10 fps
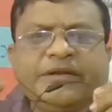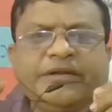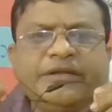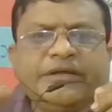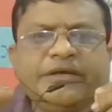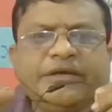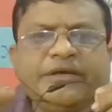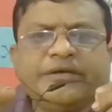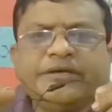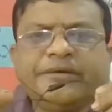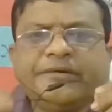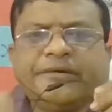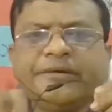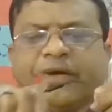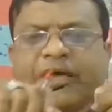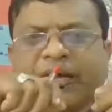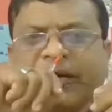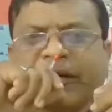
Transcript: No one is speaking in this clip.